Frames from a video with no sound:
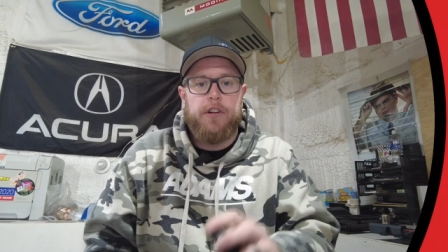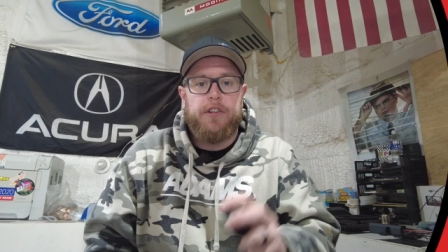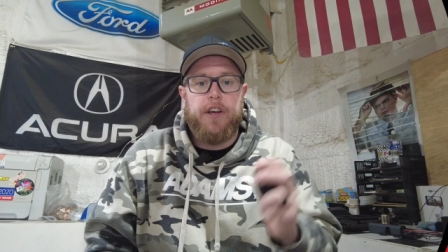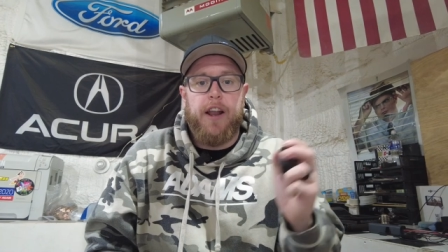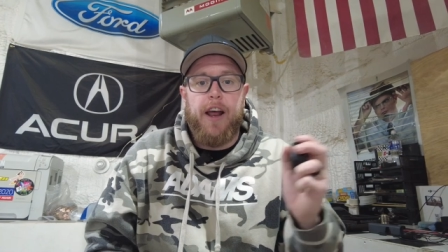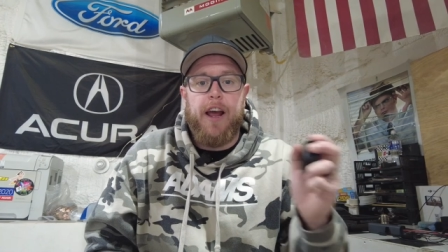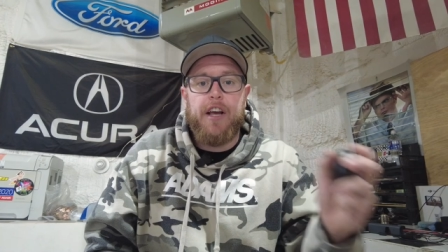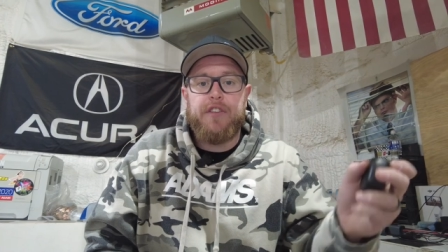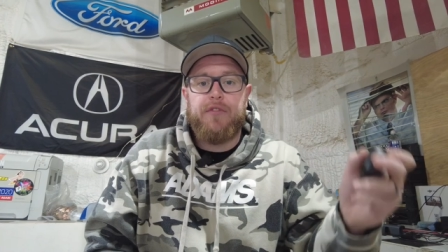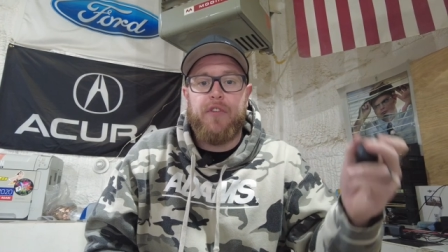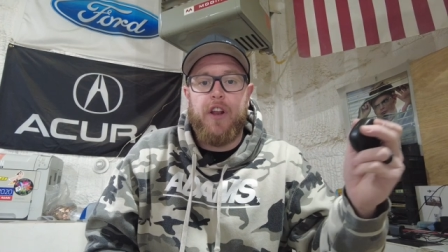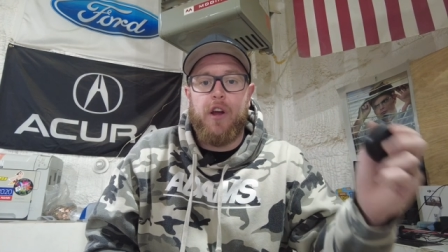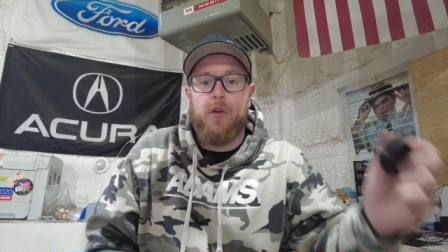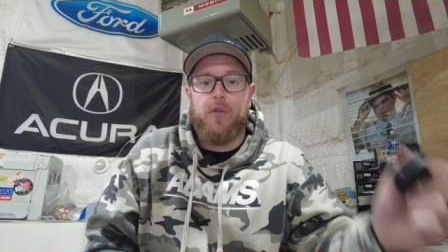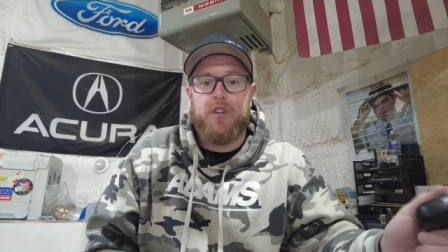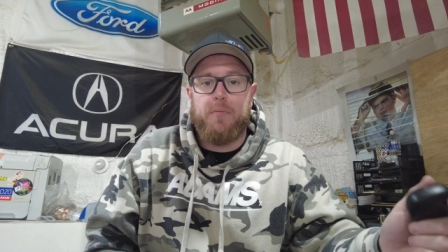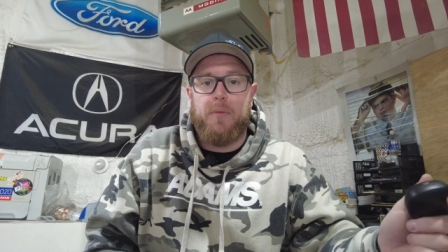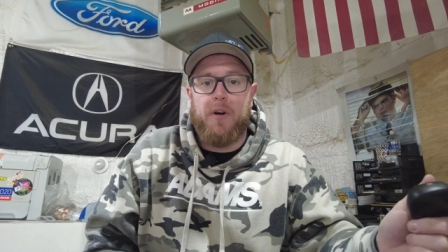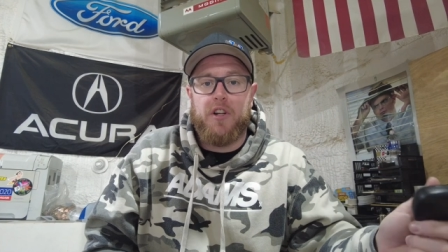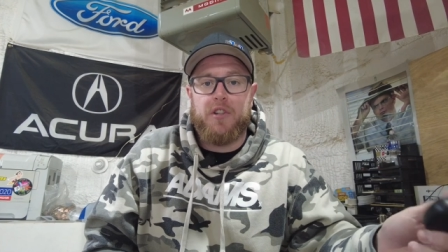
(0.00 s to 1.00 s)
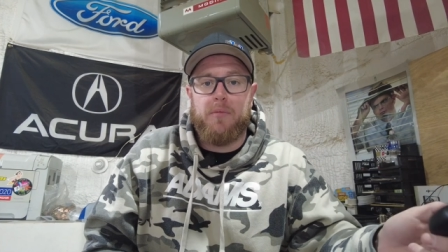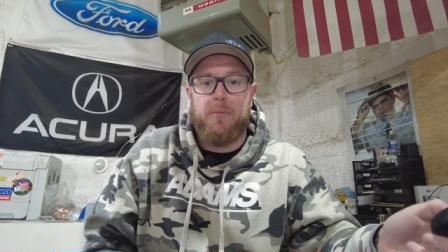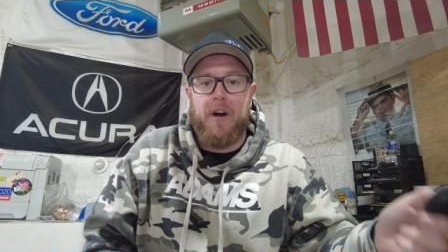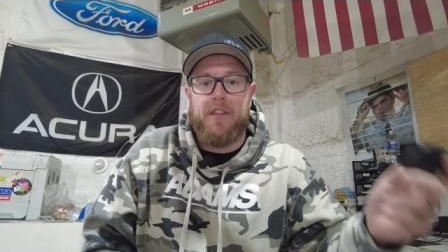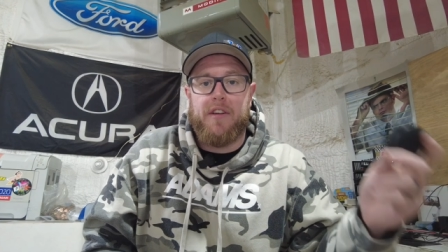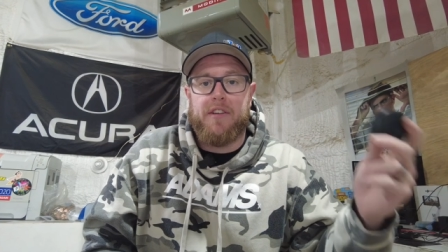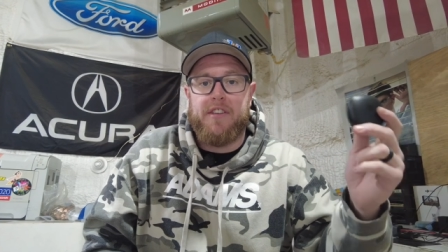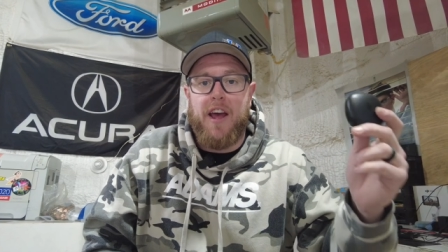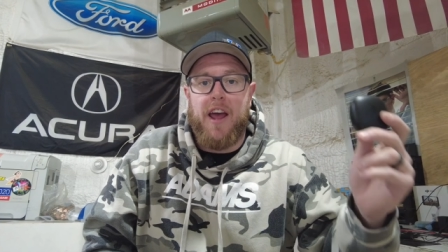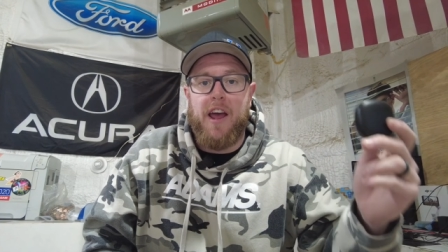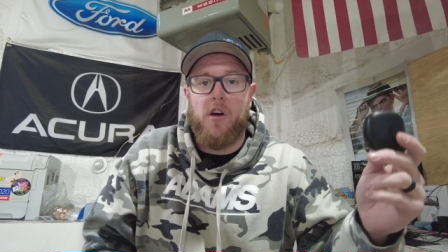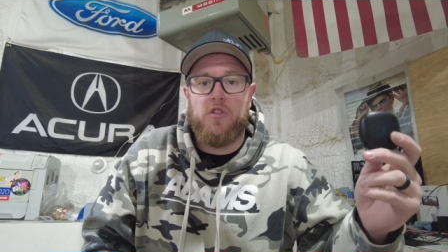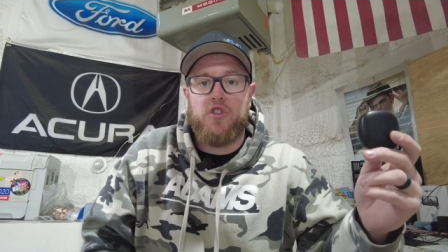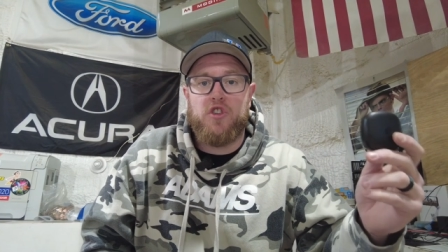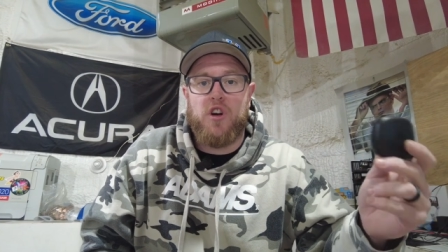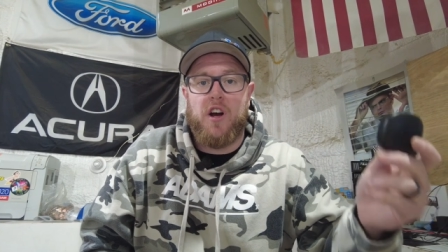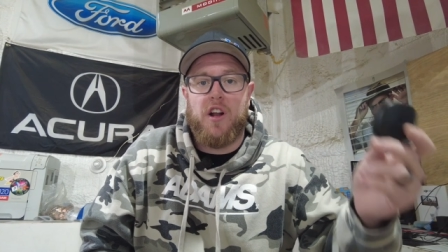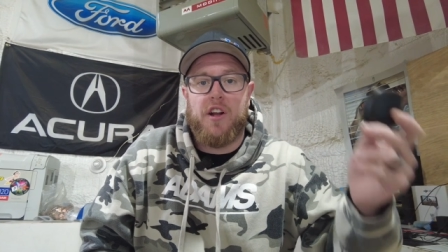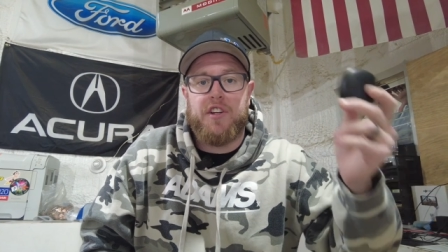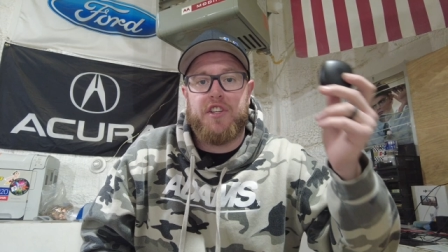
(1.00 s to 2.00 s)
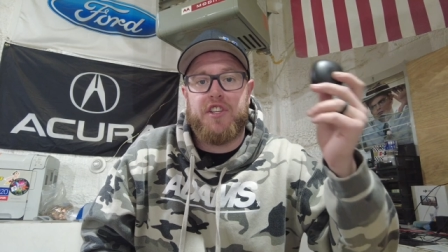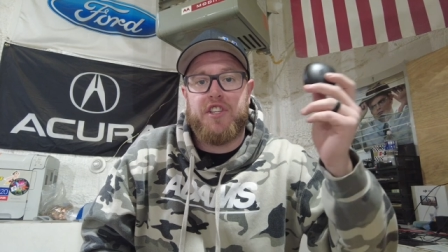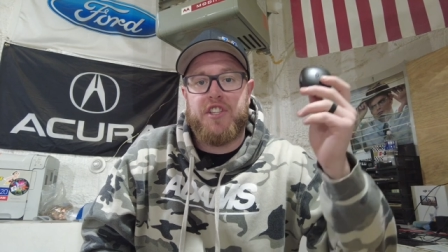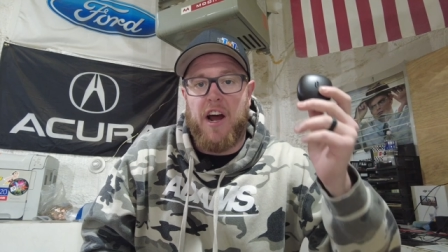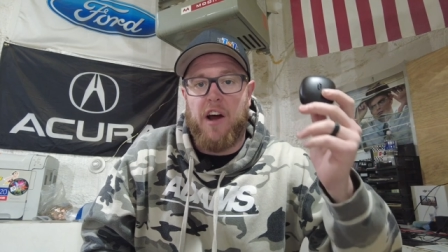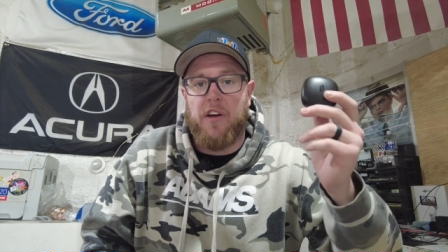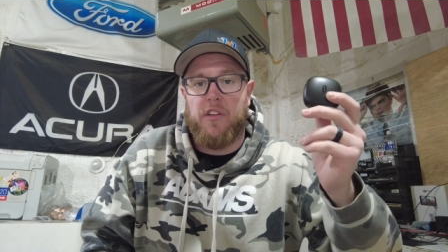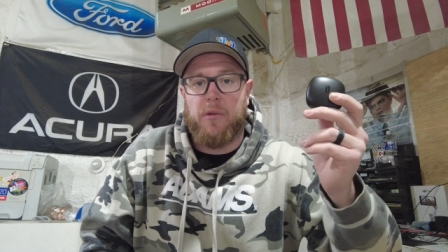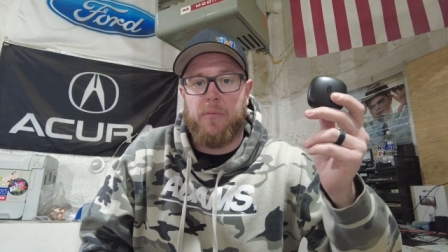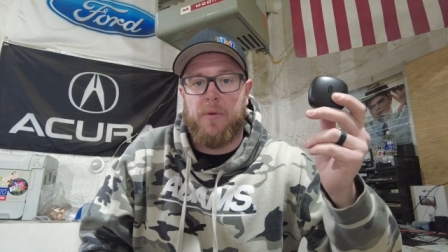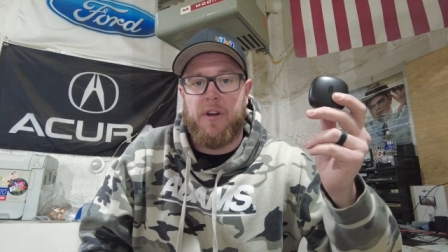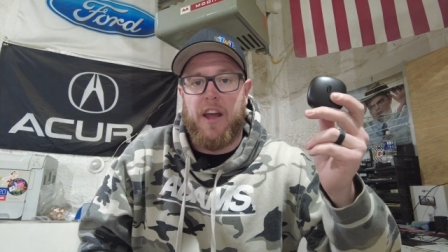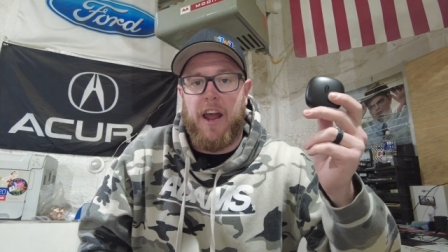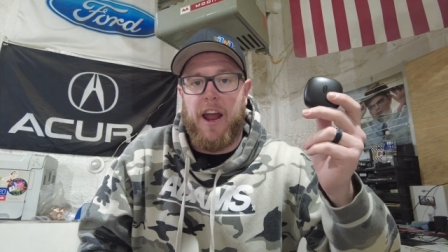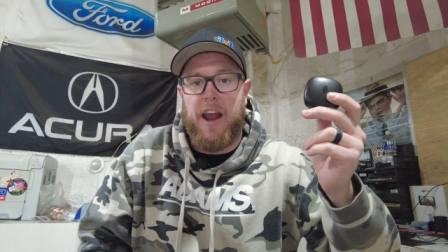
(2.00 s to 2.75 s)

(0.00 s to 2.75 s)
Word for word: Today's video is sponsored by the TaoTronics Sound Liberty